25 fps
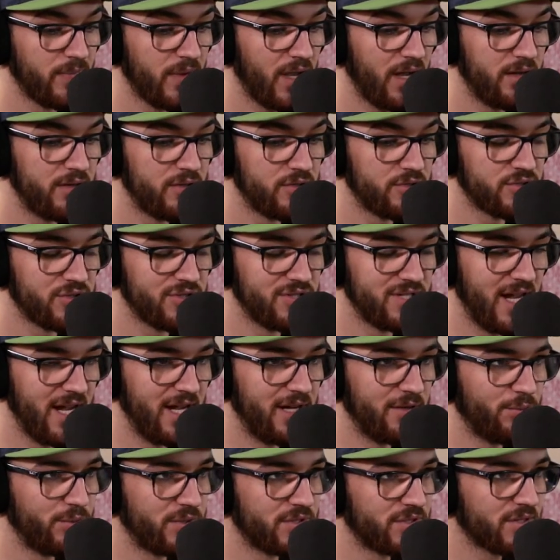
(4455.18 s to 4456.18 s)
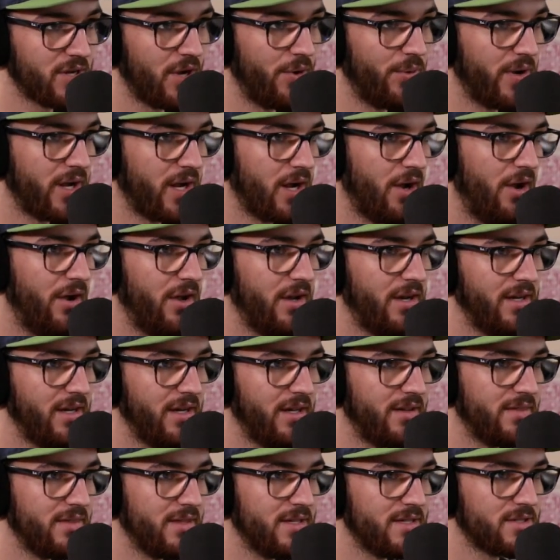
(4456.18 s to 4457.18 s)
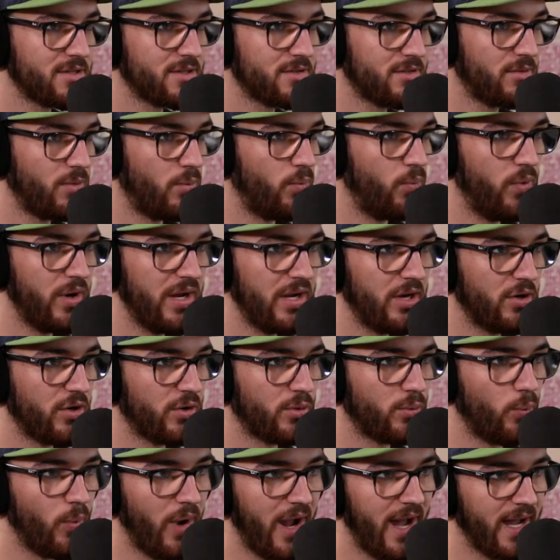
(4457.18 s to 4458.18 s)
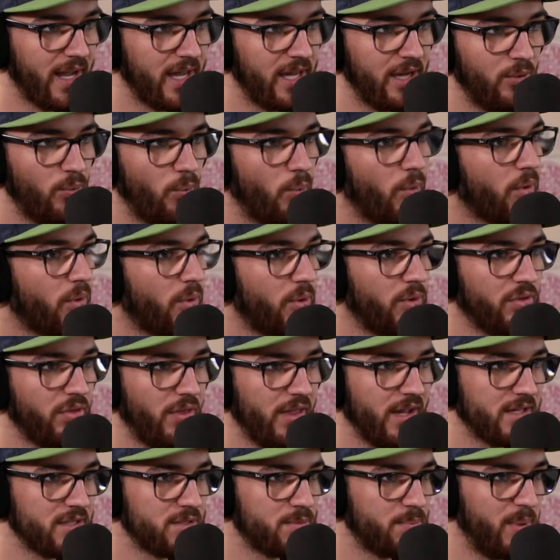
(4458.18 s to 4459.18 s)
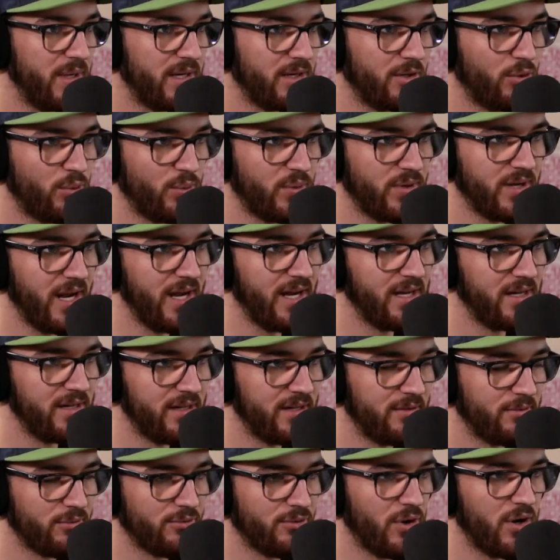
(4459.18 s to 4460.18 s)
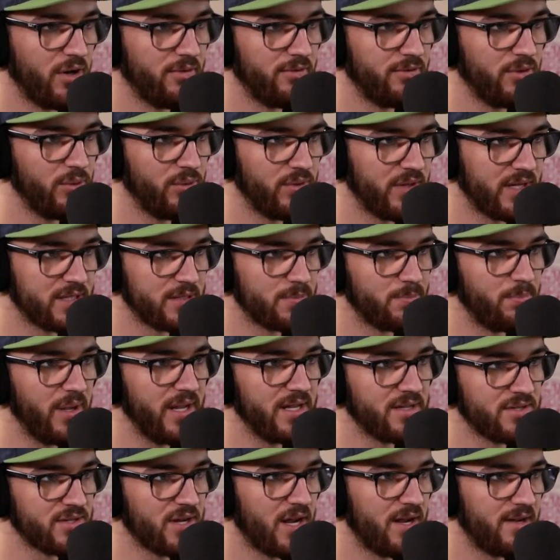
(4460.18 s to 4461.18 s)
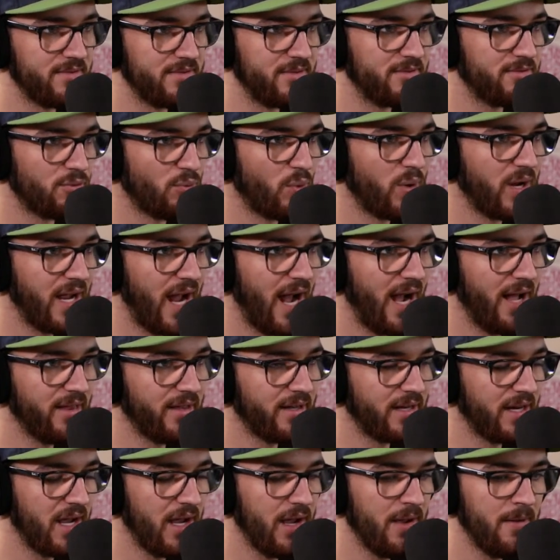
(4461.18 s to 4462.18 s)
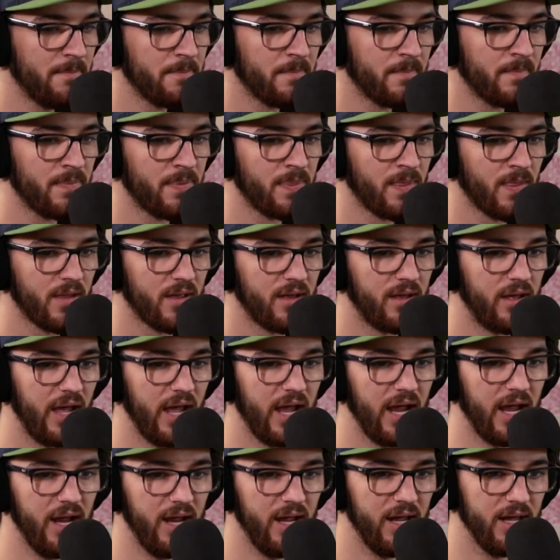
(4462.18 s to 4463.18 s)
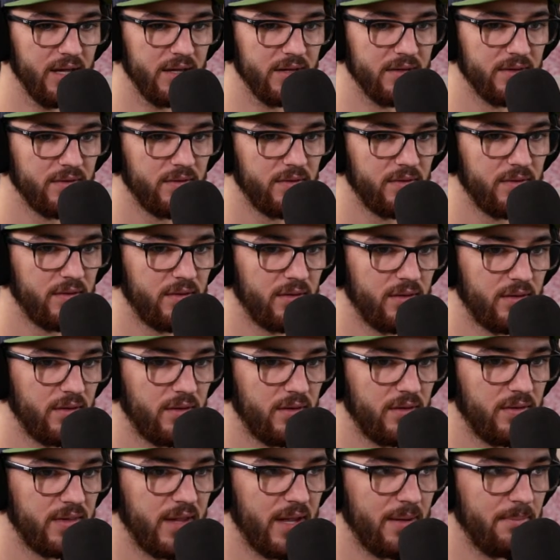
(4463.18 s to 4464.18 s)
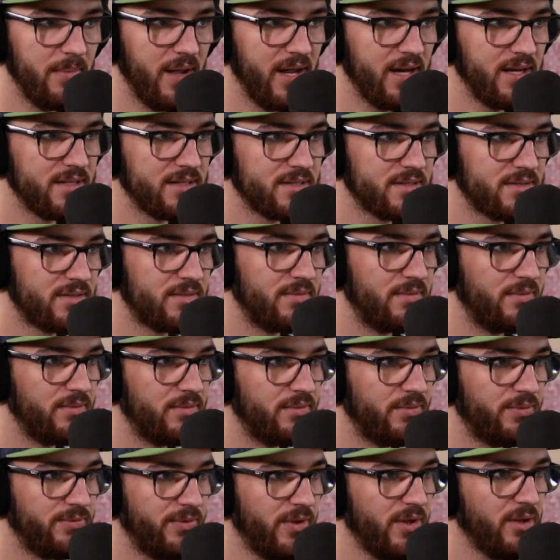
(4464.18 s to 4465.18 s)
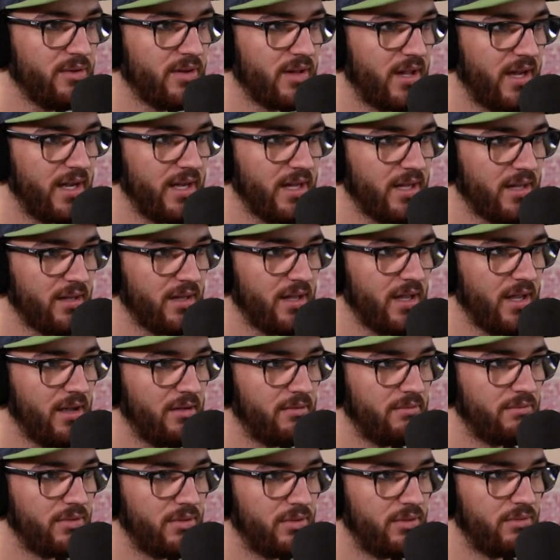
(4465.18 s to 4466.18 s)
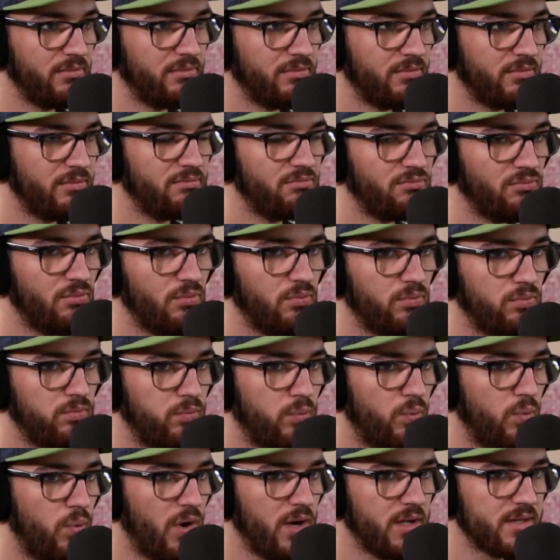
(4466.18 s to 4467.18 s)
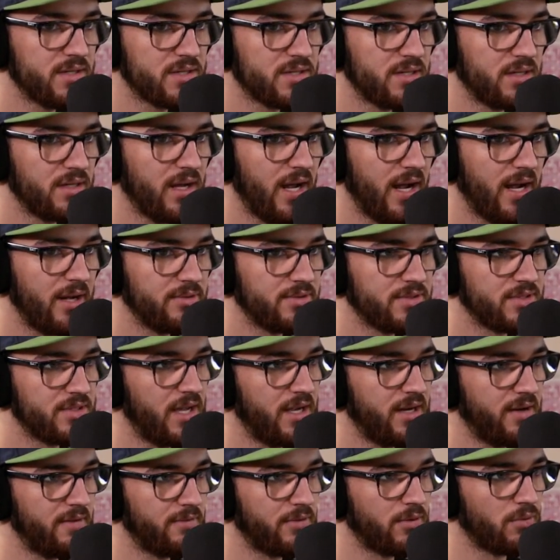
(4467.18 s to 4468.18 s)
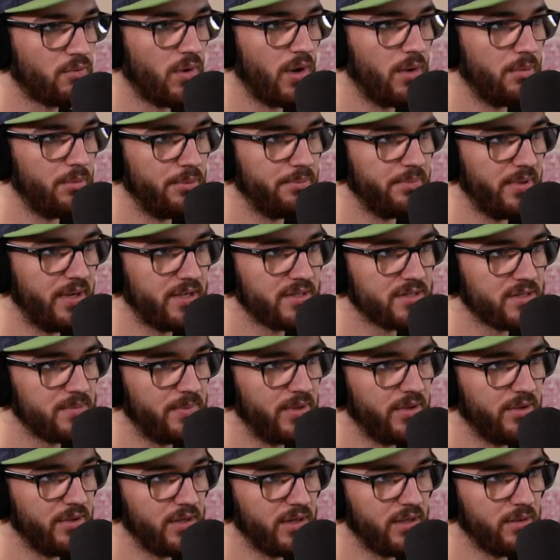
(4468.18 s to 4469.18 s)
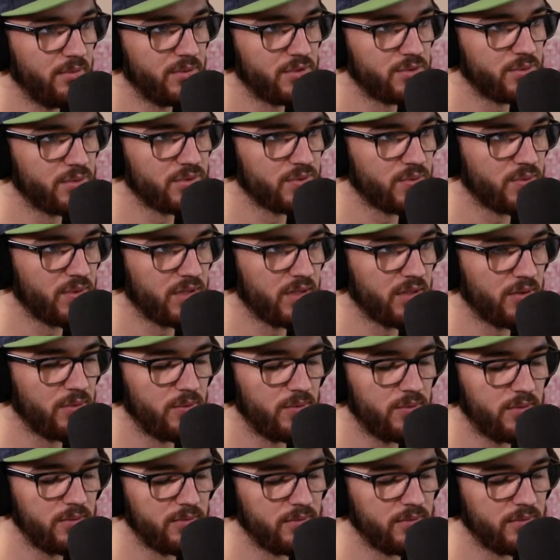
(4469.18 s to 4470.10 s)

understand what's going on in this weird, wacky world that's been created in front of you that's based off of reality. And they made it feel like it wasn't outside of the realm of possibility, which was really cool.